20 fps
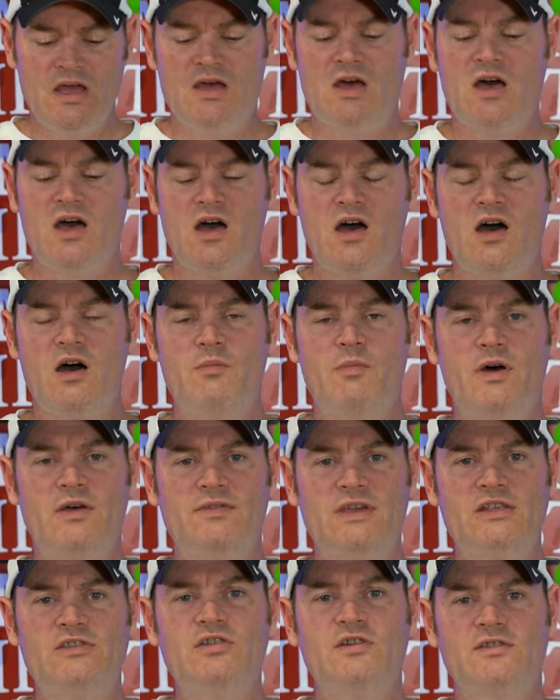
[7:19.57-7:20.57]
Uh, but
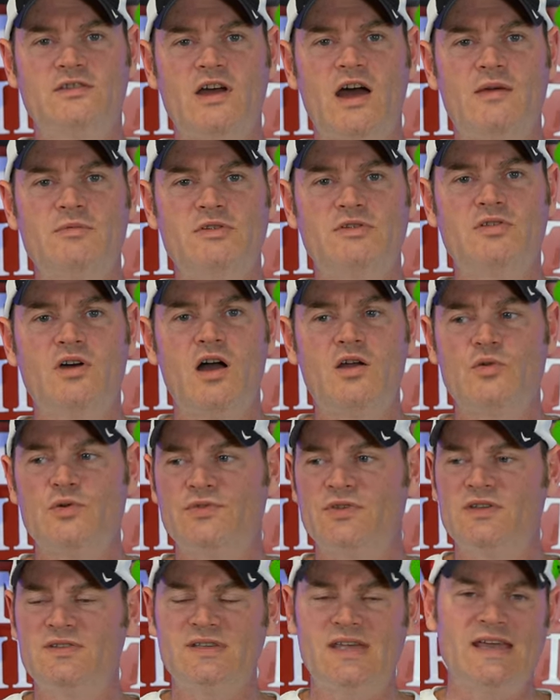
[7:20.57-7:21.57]
they took time to talk with
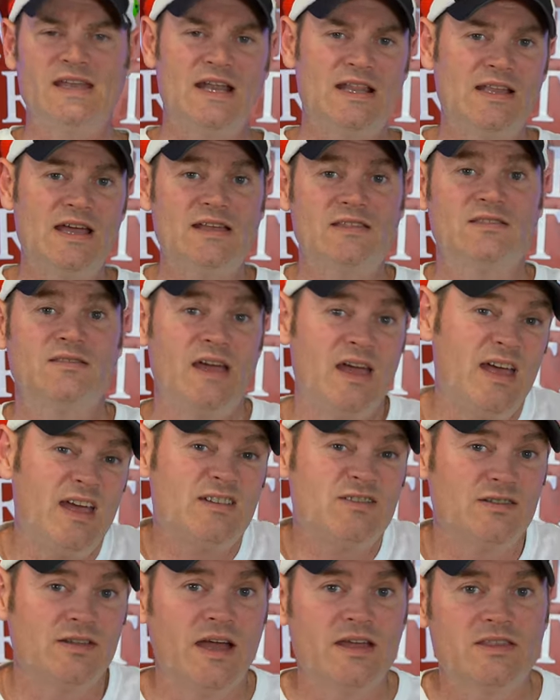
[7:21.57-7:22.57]
us, and I like, I
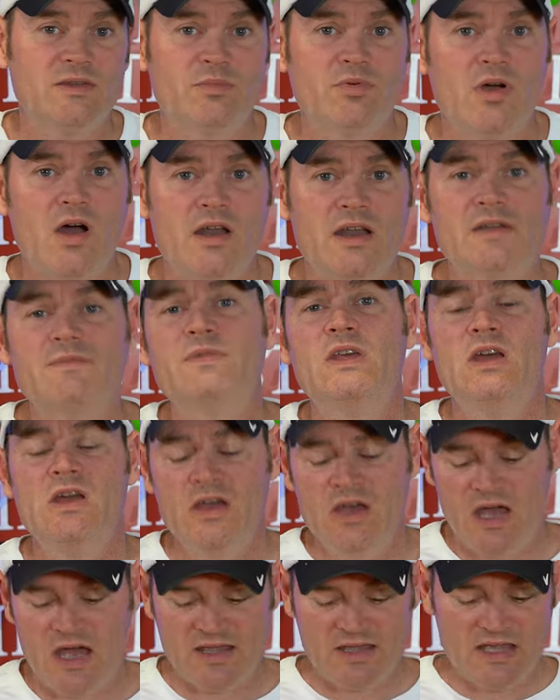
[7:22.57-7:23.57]
actually like the product.
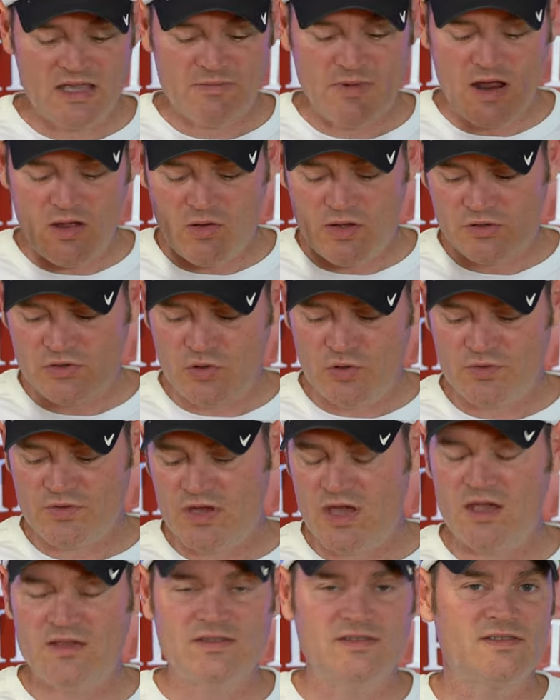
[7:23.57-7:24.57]
Again, my only two
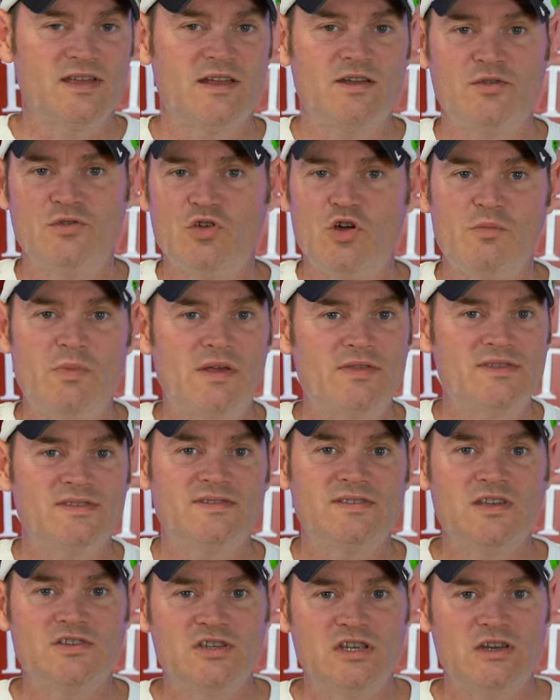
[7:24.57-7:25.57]
things is I don't know about the
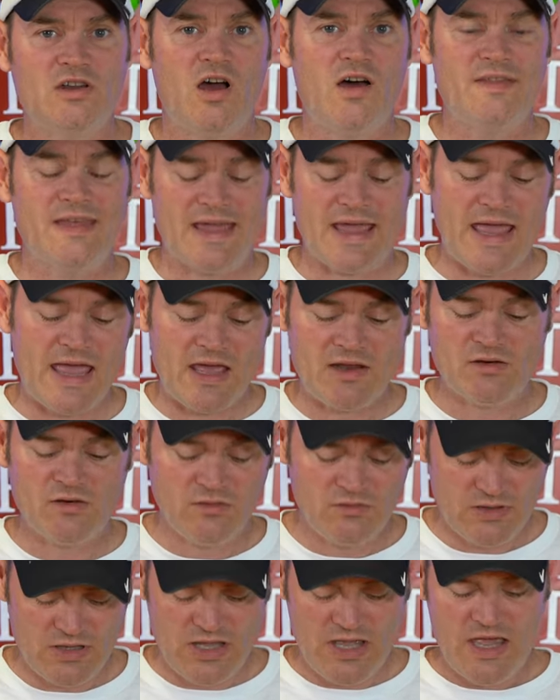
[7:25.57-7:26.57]
stitching on the
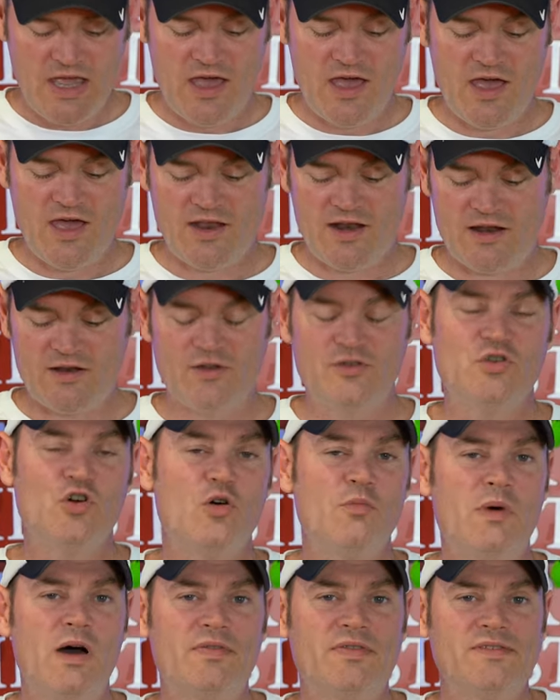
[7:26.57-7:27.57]
handle, and I don't know
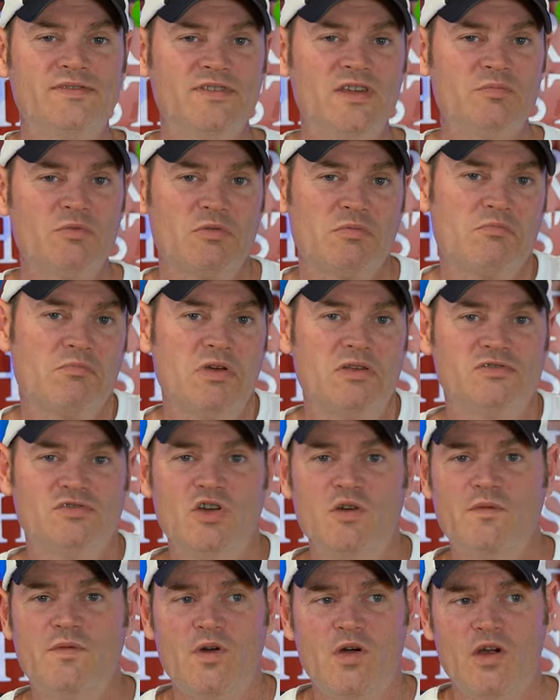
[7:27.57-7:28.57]
about the zipper. But
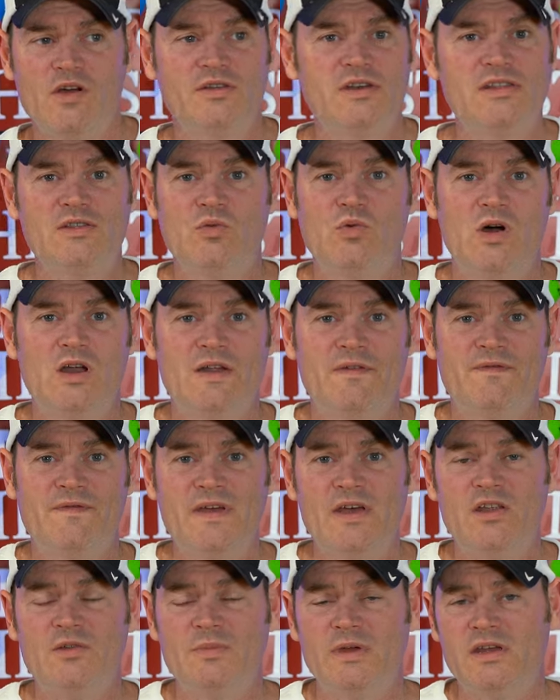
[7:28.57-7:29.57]
so far, neither one have
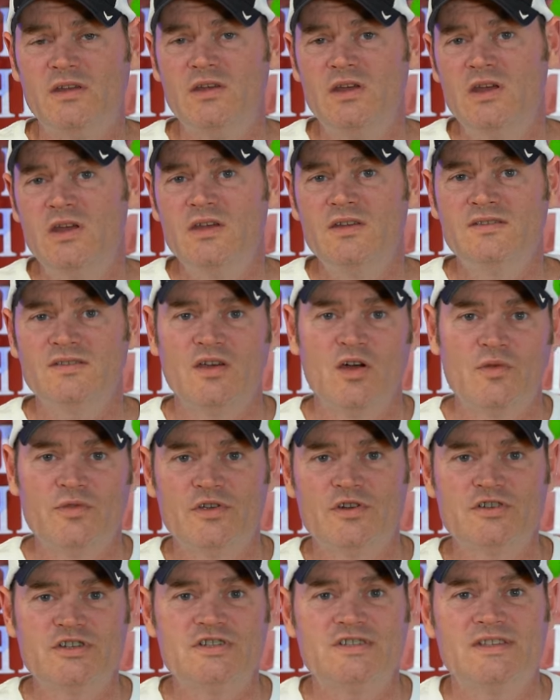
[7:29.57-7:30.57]
failed me. So
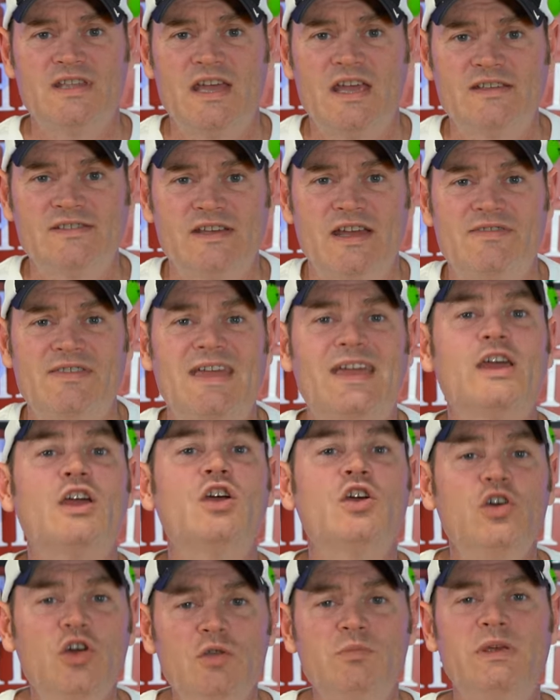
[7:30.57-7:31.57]
they're just things I
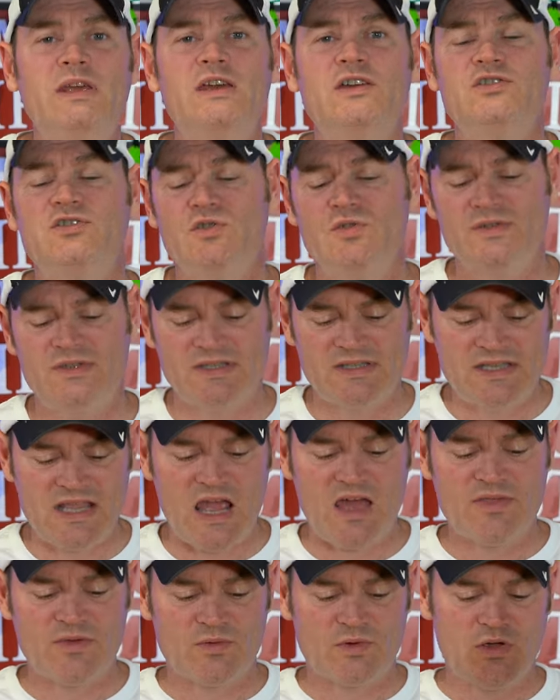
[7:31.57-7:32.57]
think could be issues
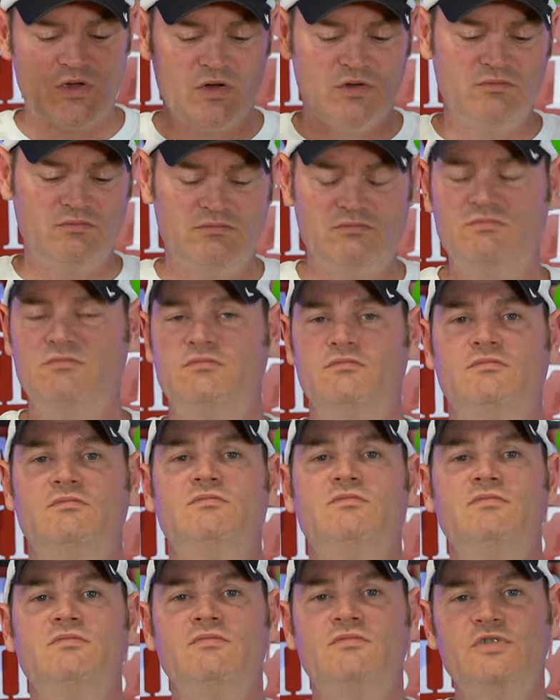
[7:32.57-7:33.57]
down the road.
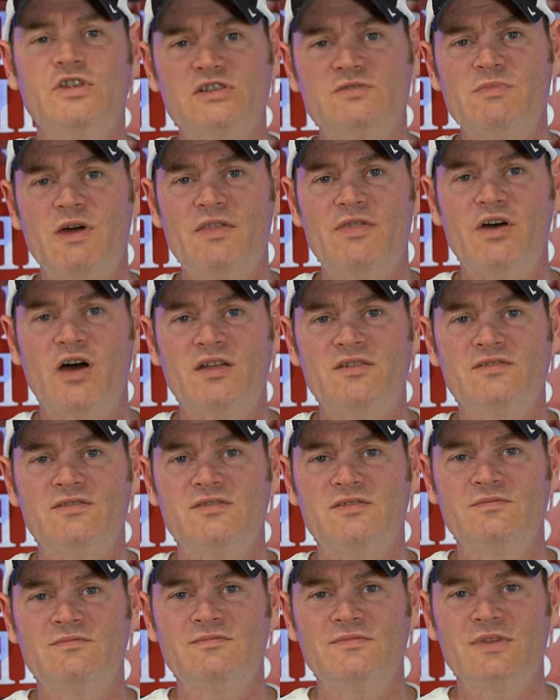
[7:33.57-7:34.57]
Just my thoughts.